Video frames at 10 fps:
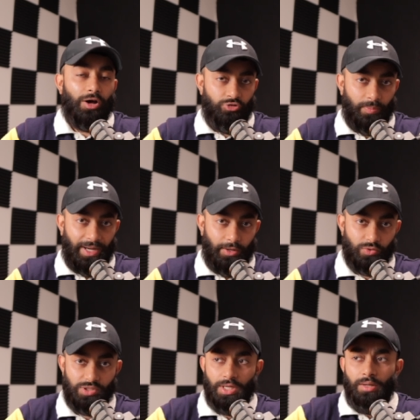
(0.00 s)
hundred
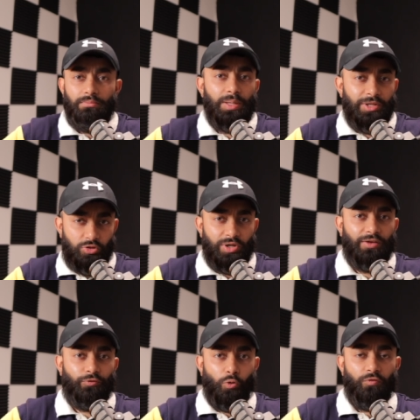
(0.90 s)
pounds, maybe three,
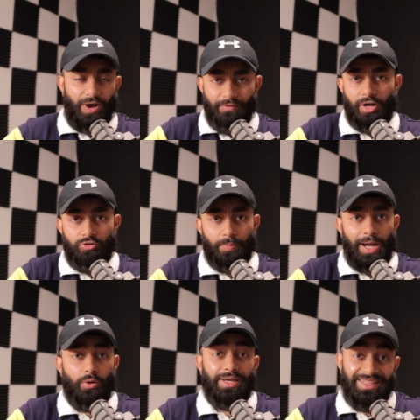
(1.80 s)
four, five hundred
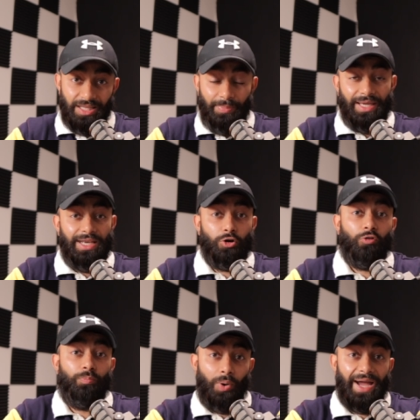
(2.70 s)
pounds in the beginning
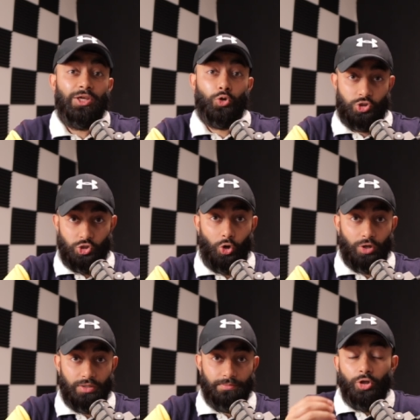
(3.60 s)
of buying your
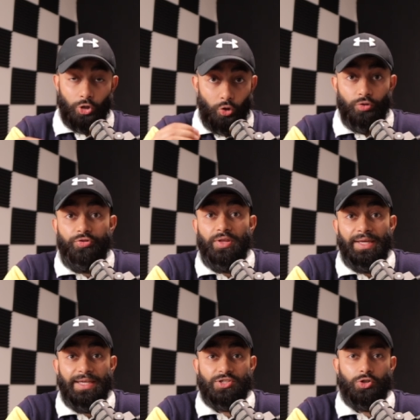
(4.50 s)
stock. The good
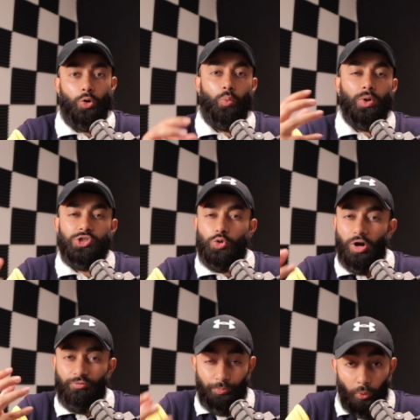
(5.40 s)
thing is, though, once you
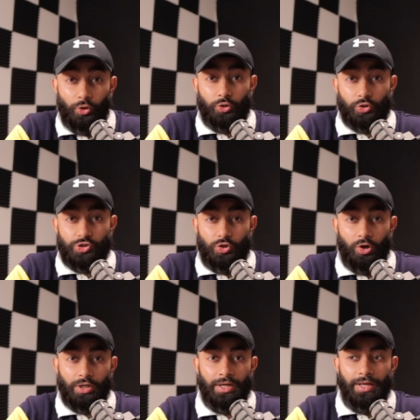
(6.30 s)
have bought your
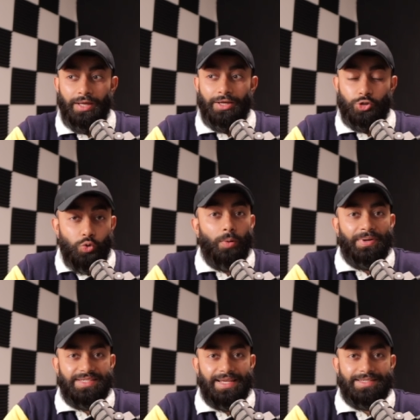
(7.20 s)
stock, you are
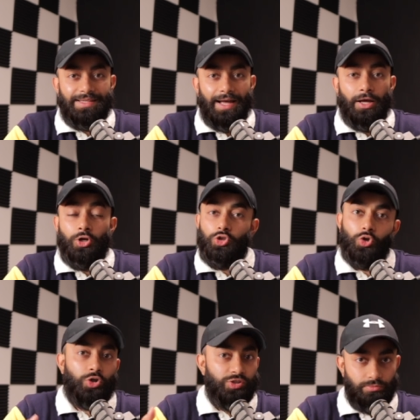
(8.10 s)
possessed that. You
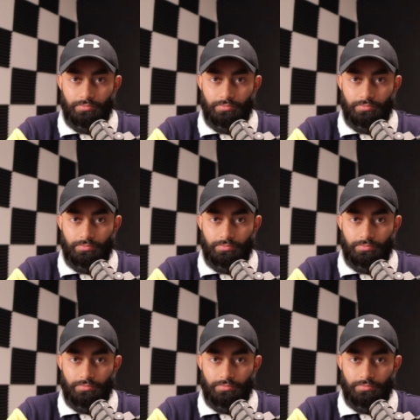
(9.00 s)
can,